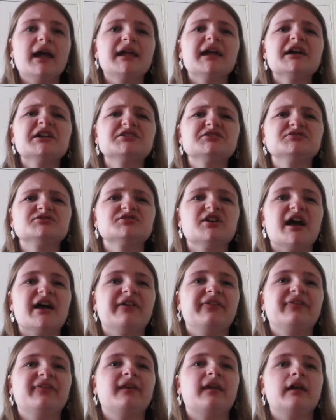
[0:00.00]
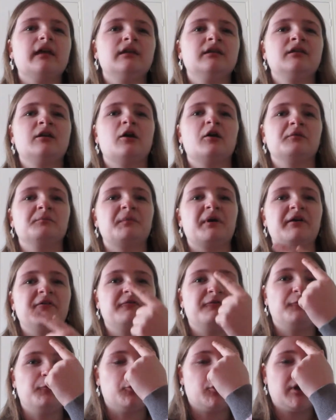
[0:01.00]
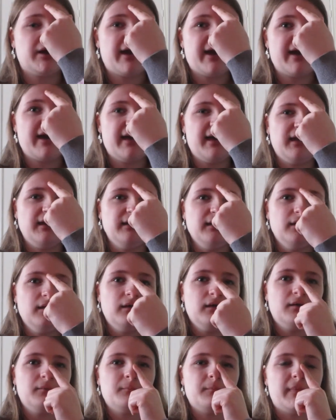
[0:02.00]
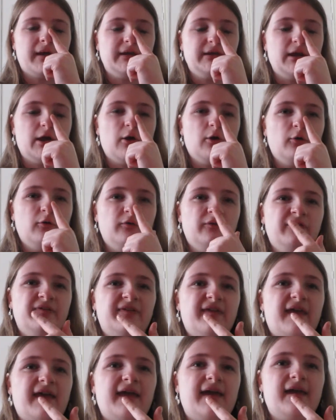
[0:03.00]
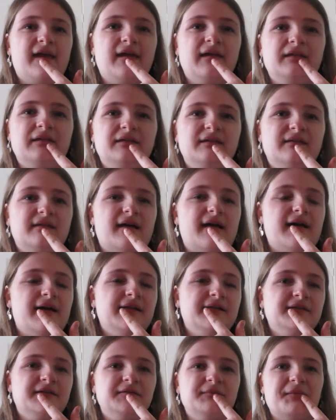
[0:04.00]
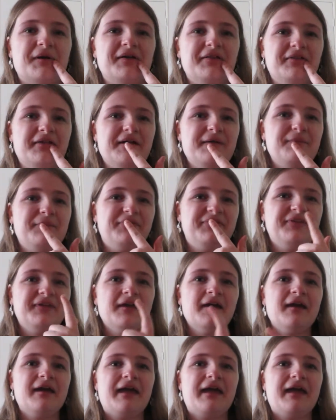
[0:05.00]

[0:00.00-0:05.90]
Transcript: I get dry skin on my forehead, my nose, and under my lips.